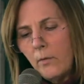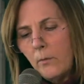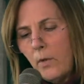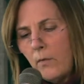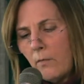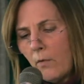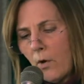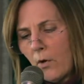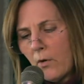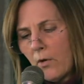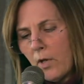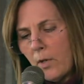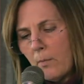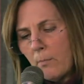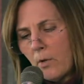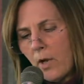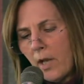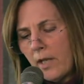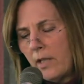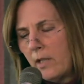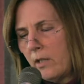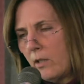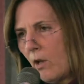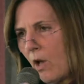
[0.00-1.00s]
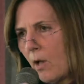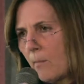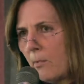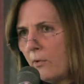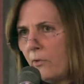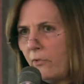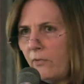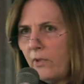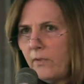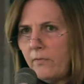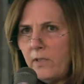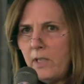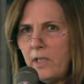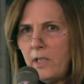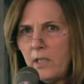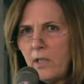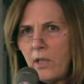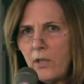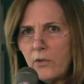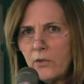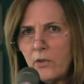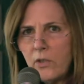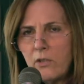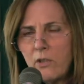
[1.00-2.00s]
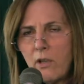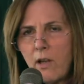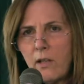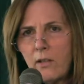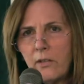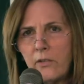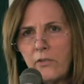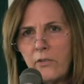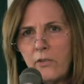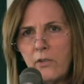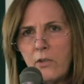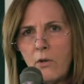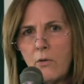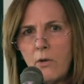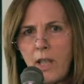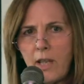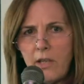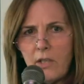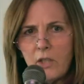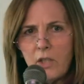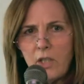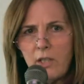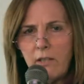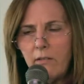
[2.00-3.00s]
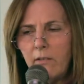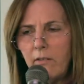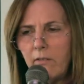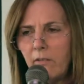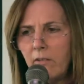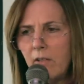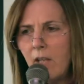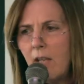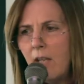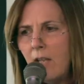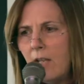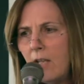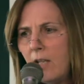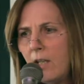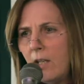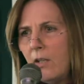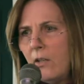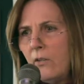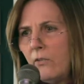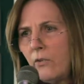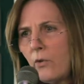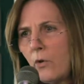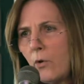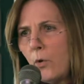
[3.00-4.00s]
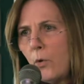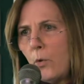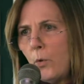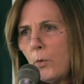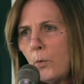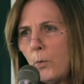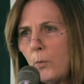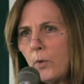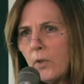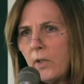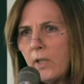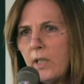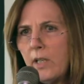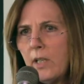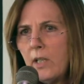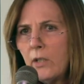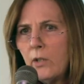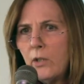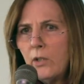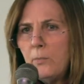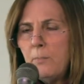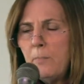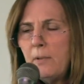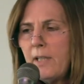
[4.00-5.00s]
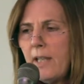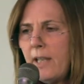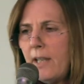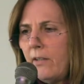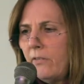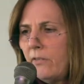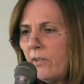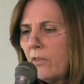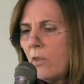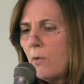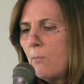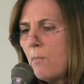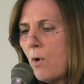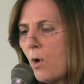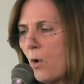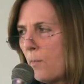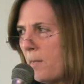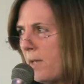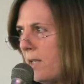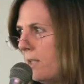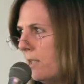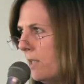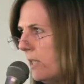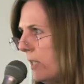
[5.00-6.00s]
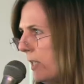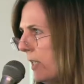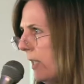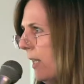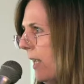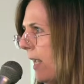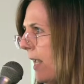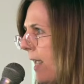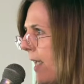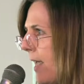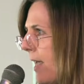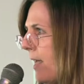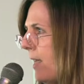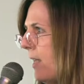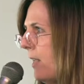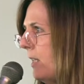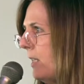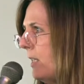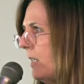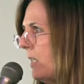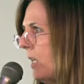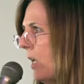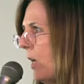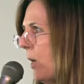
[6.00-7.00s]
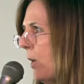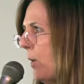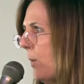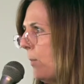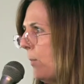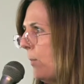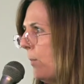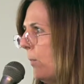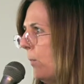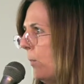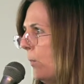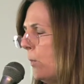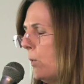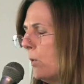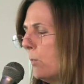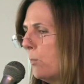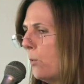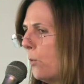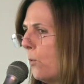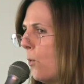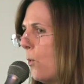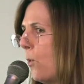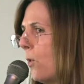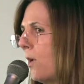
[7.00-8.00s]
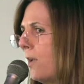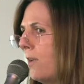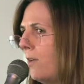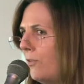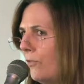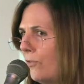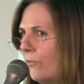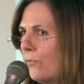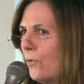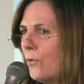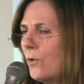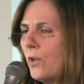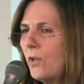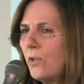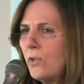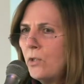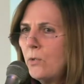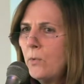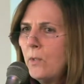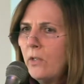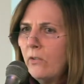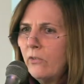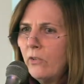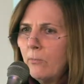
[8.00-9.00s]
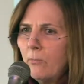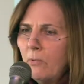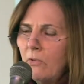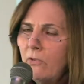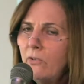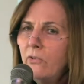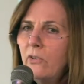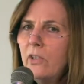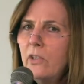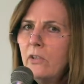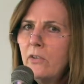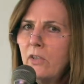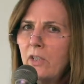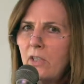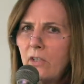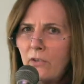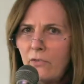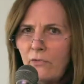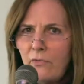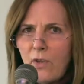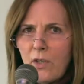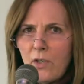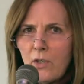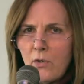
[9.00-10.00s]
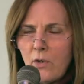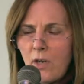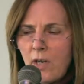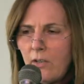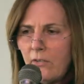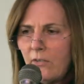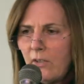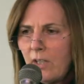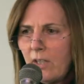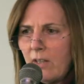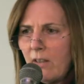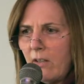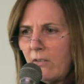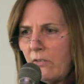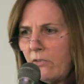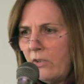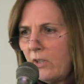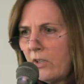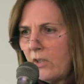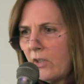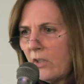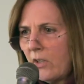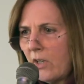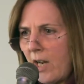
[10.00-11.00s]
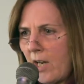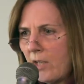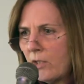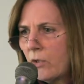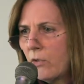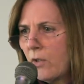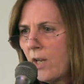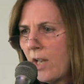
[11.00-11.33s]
we've already brought in almost $1,500 in donations. So we're in a good place at the moment, and we're poised for doing some serious fundraising this year and